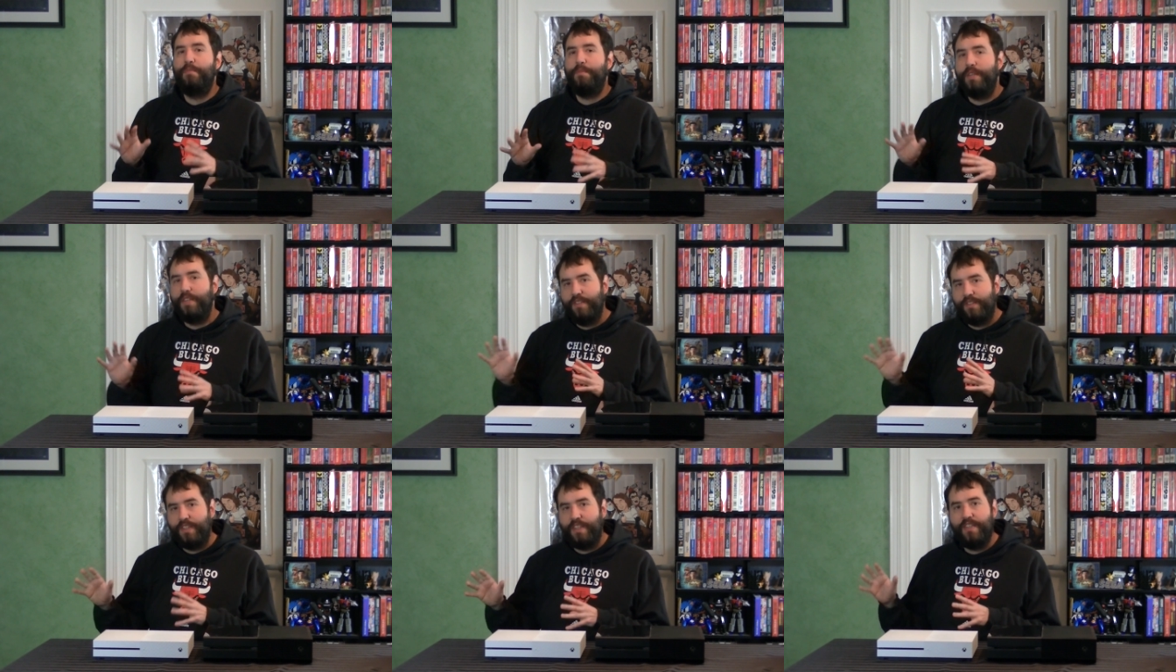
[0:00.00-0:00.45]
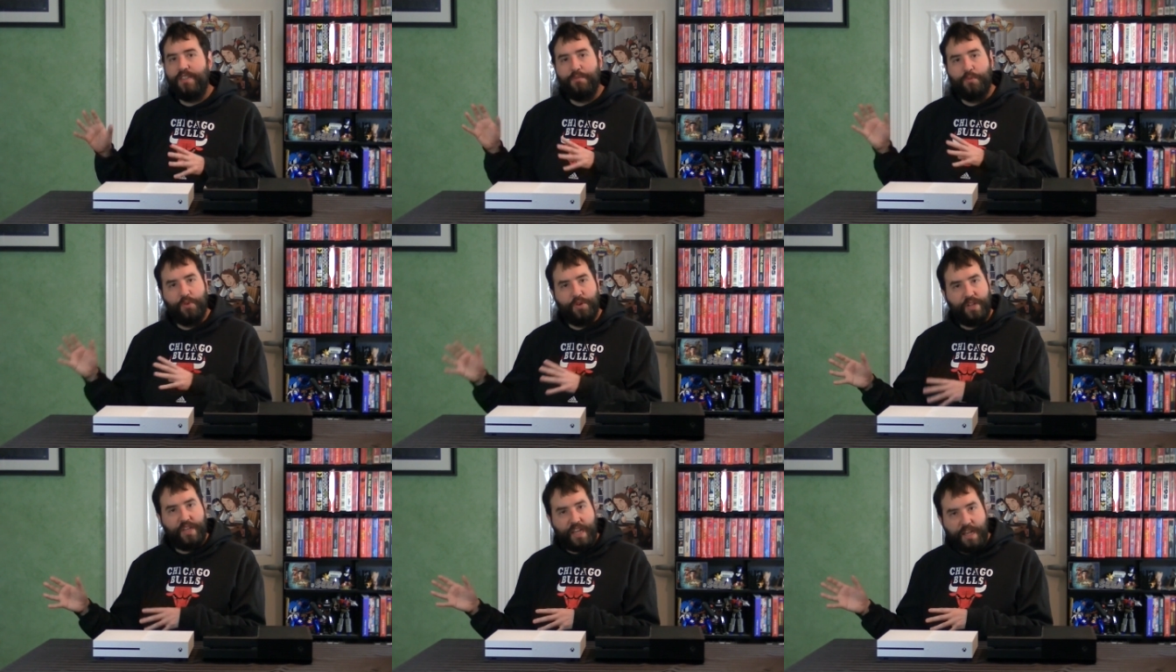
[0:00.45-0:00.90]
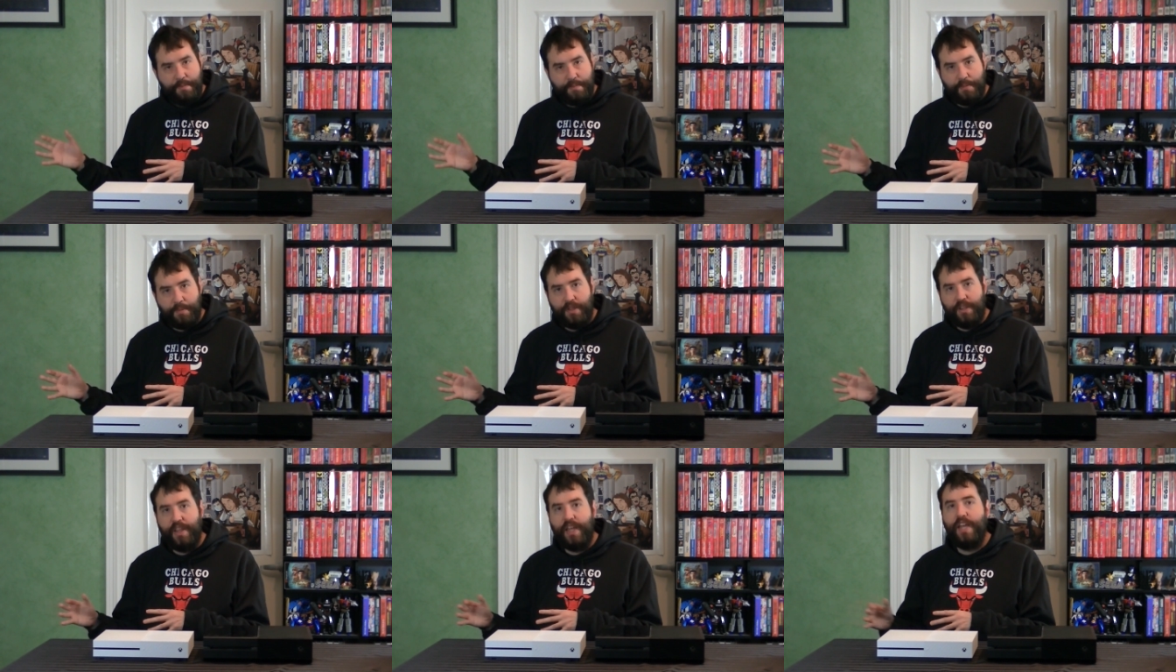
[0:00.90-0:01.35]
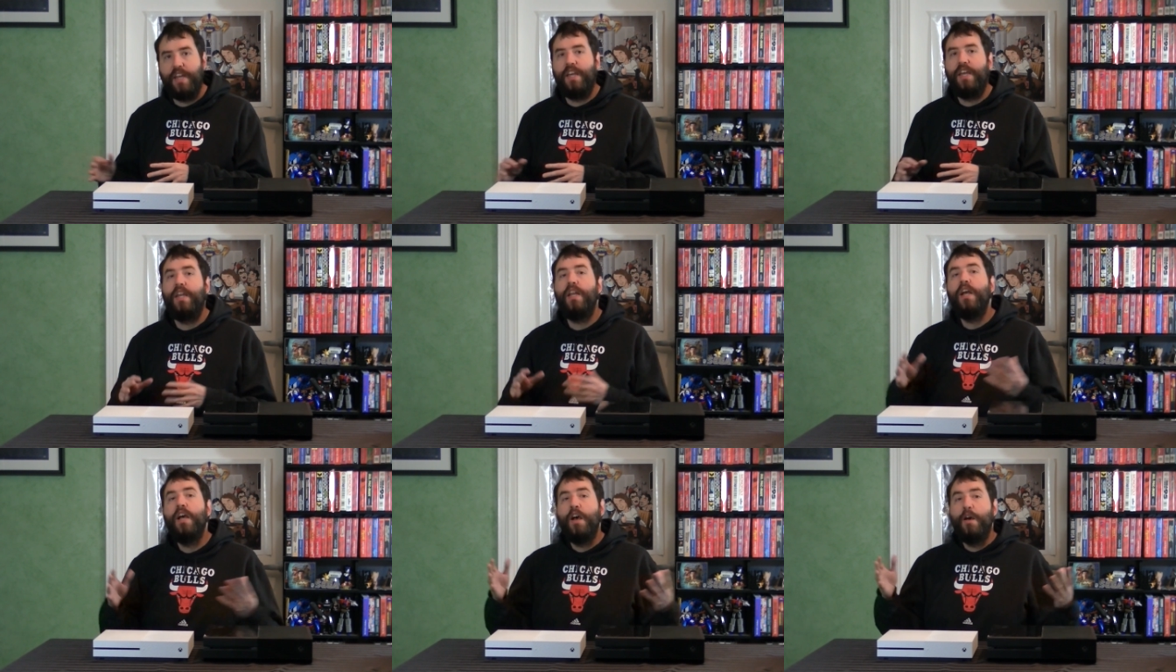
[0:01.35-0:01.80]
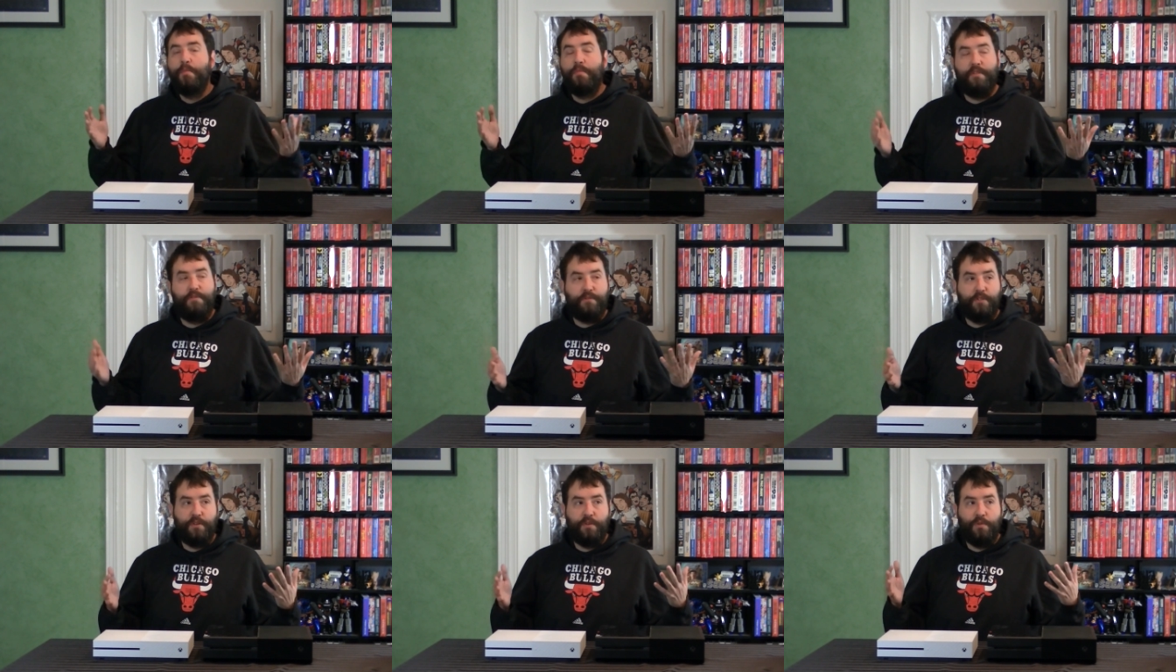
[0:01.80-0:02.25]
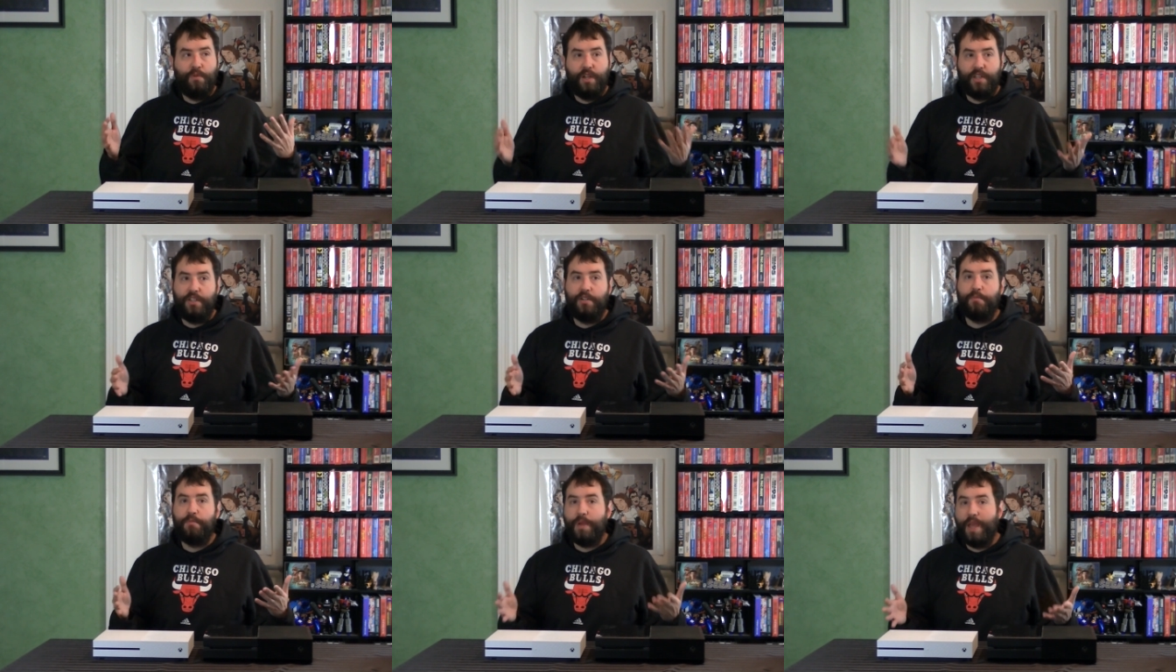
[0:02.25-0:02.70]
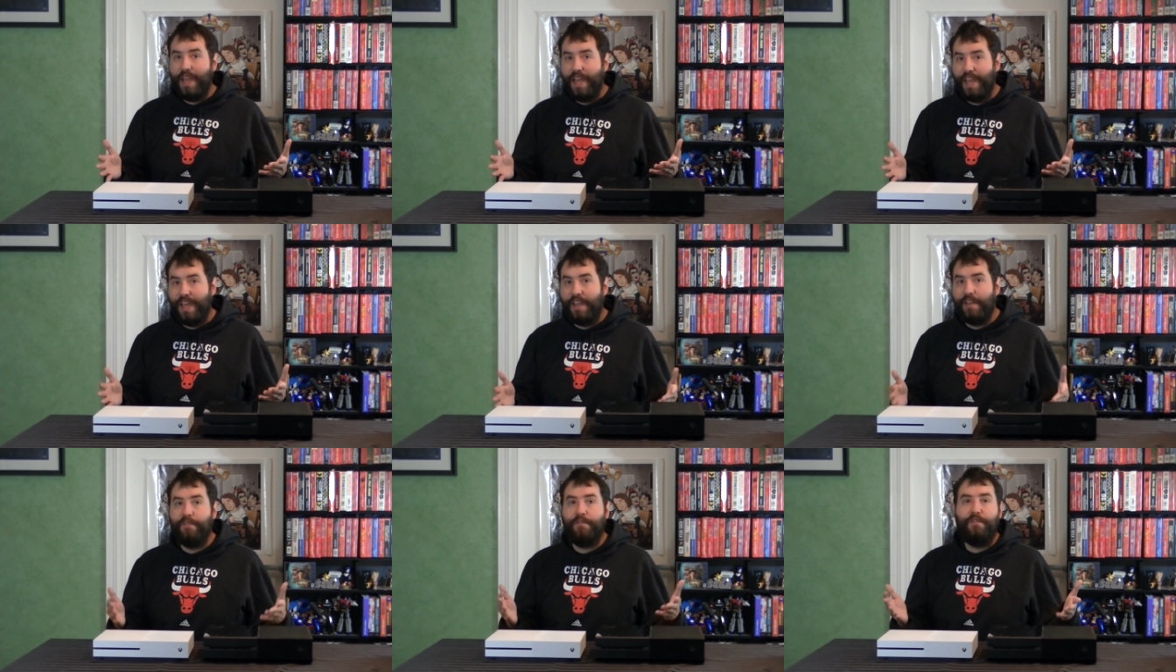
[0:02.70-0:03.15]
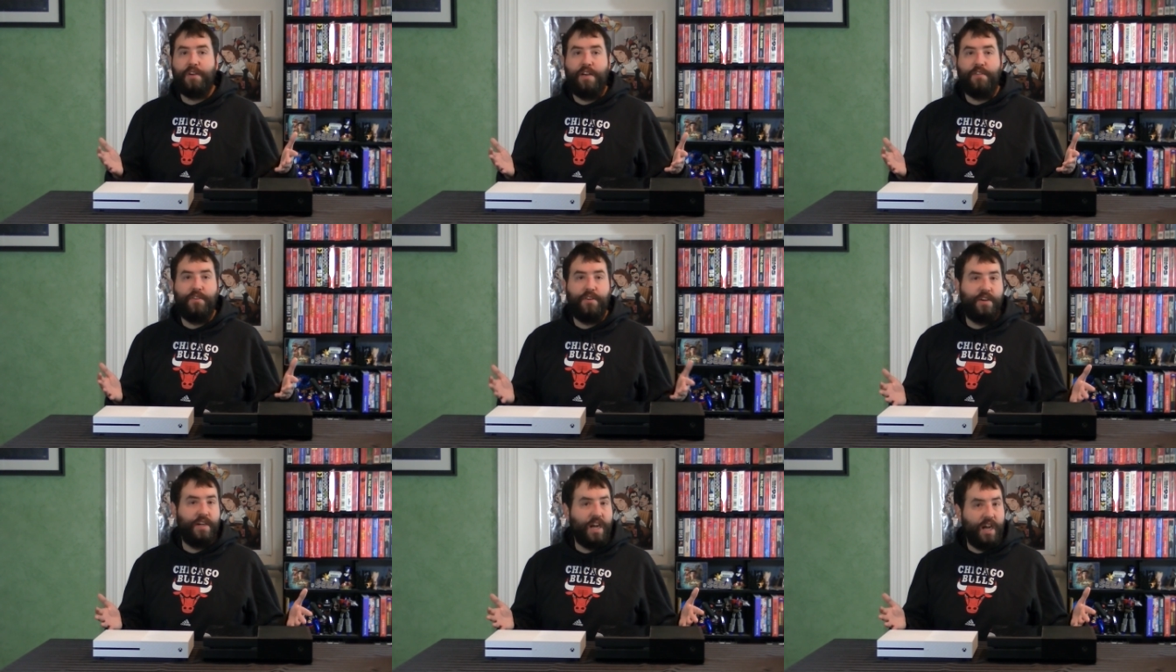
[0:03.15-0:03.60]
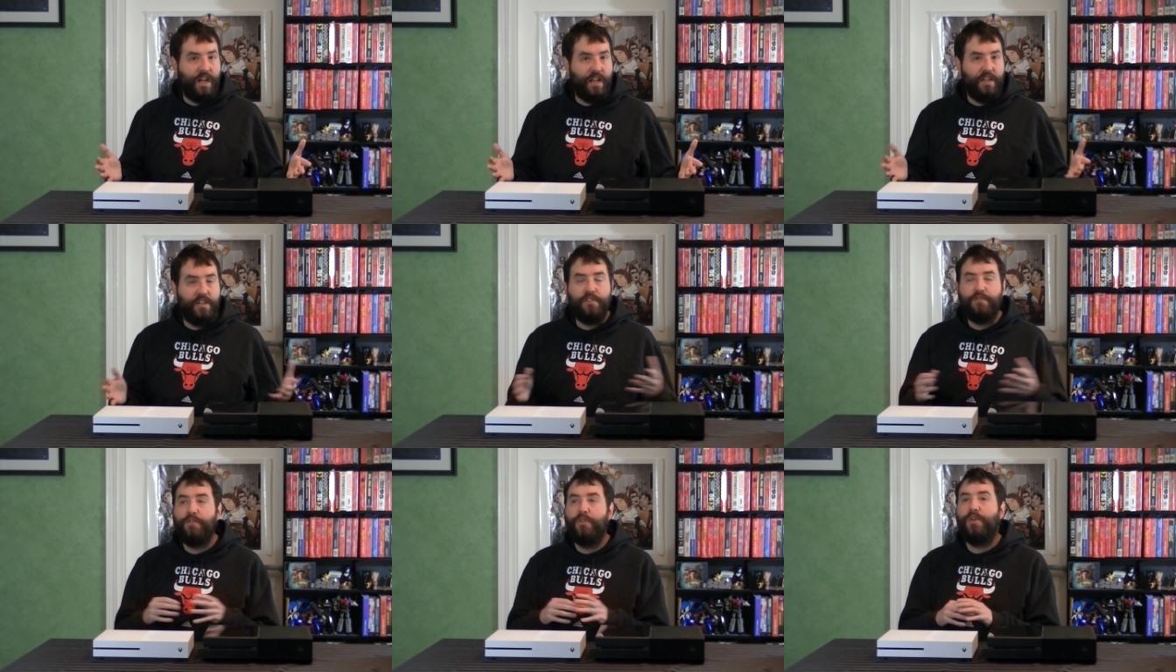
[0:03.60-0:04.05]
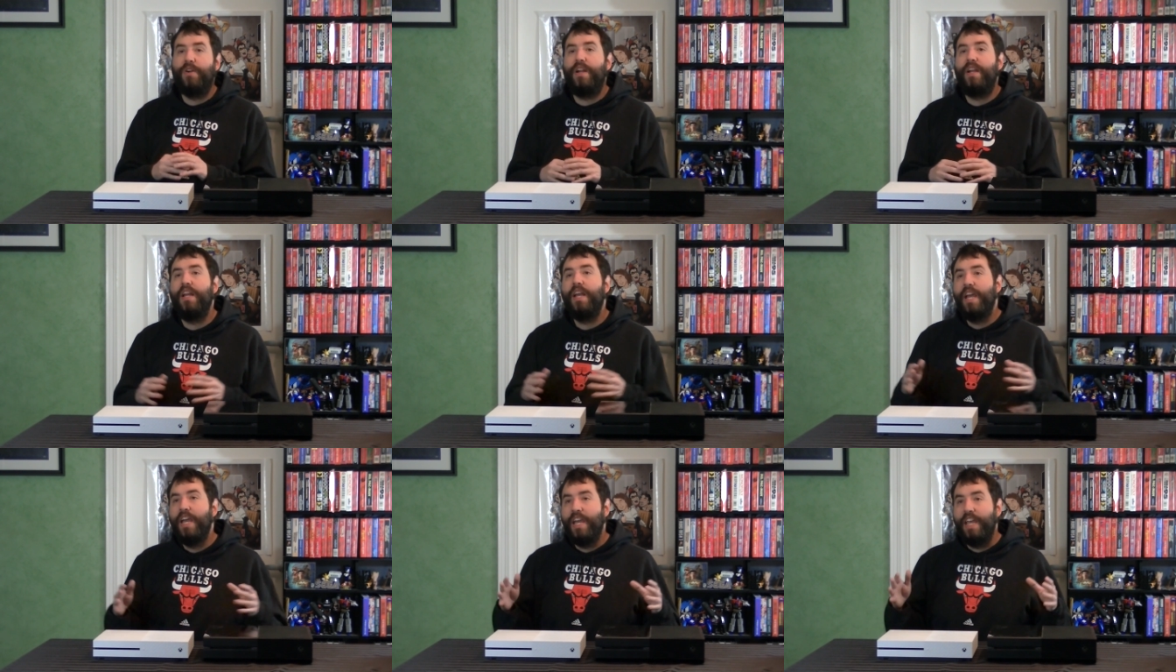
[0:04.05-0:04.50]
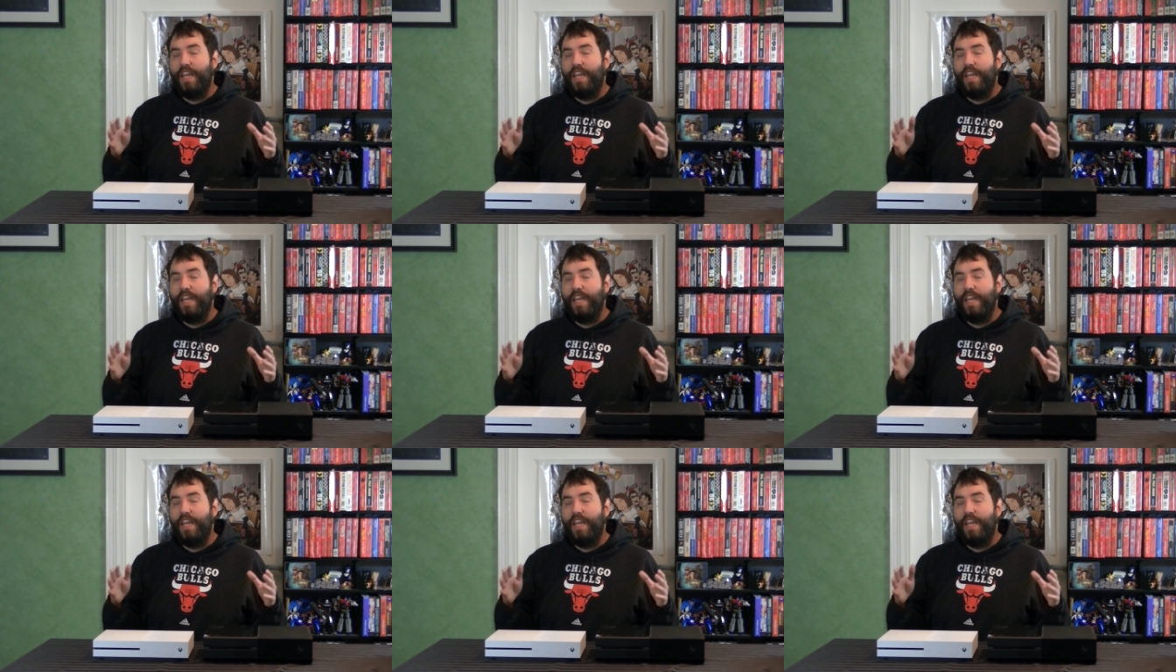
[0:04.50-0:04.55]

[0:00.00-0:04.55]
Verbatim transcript: PCs more capable than it, but for what you're paying $500 for it,